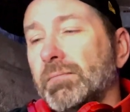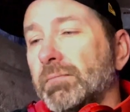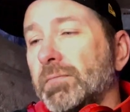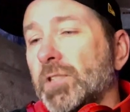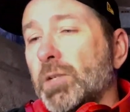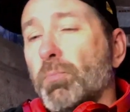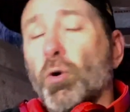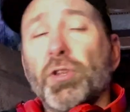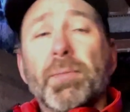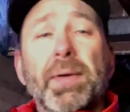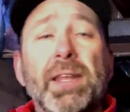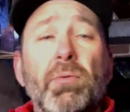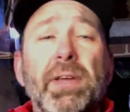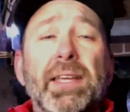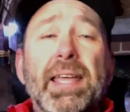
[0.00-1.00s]
Support them
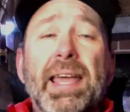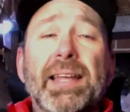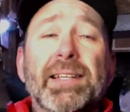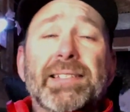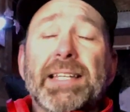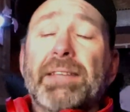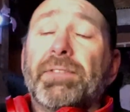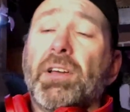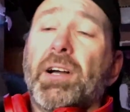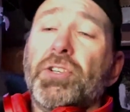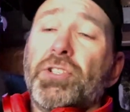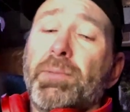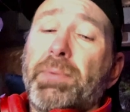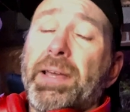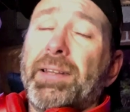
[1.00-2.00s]
any way you can. Doesn't have to
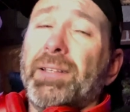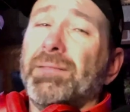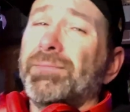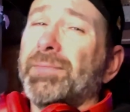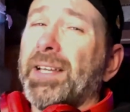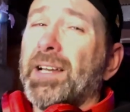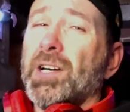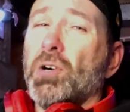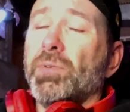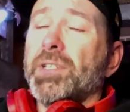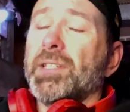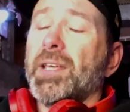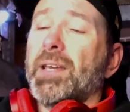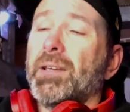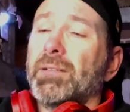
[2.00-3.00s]
cost you a penny, like I always
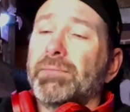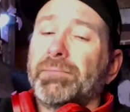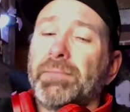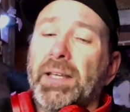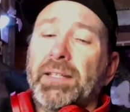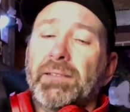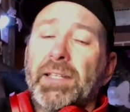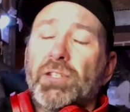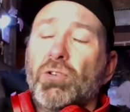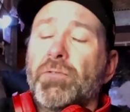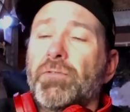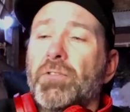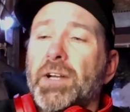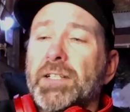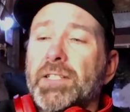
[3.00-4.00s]
say. And they do it
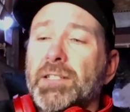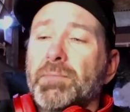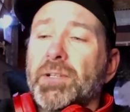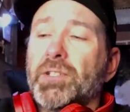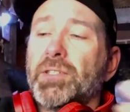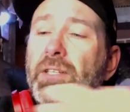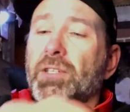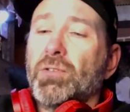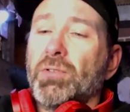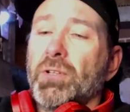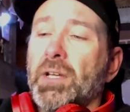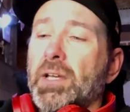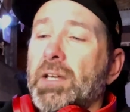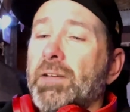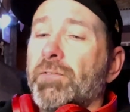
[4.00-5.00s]
for us as much as they do
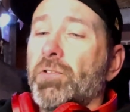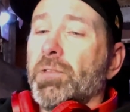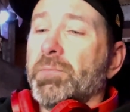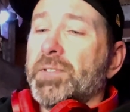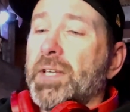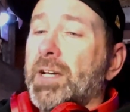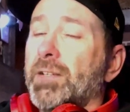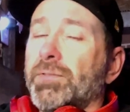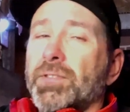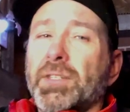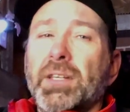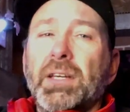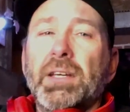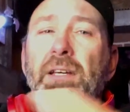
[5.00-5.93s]
it for themselves.